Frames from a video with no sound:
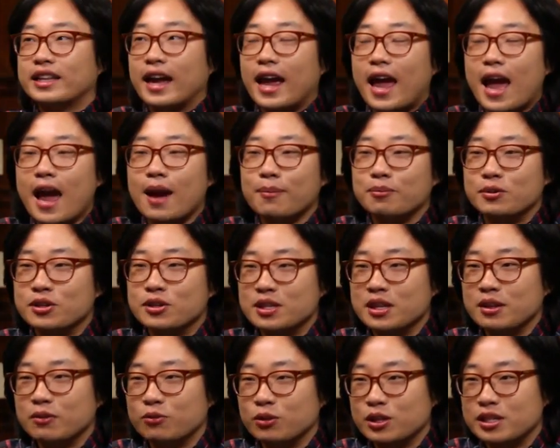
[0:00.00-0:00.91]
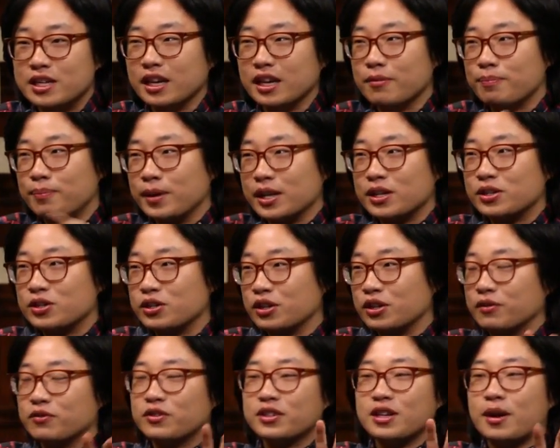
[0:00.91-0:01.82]
the app to see if we take a picture
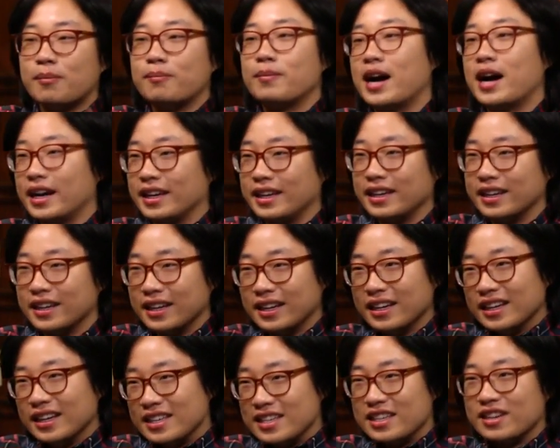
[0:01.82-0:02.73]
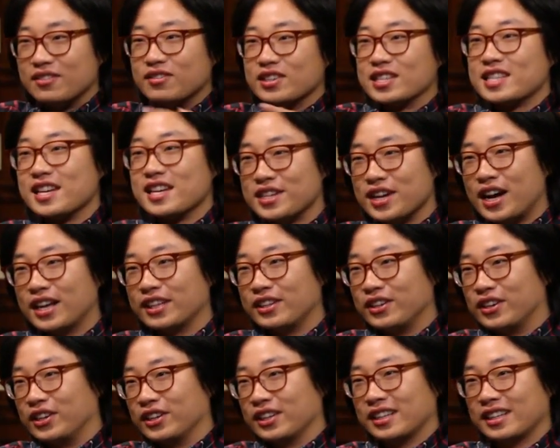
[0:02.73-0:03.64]
of somebody, see if it says hot
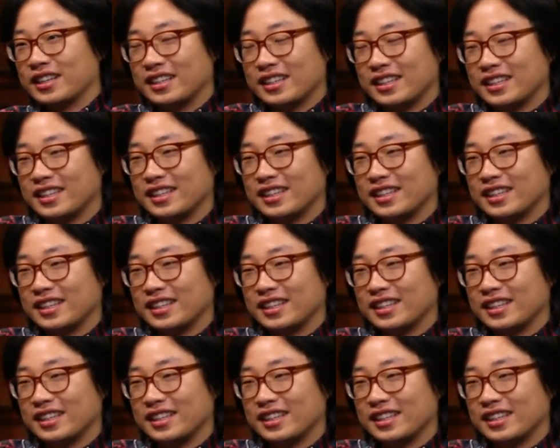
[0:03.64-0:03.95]
dog. Do you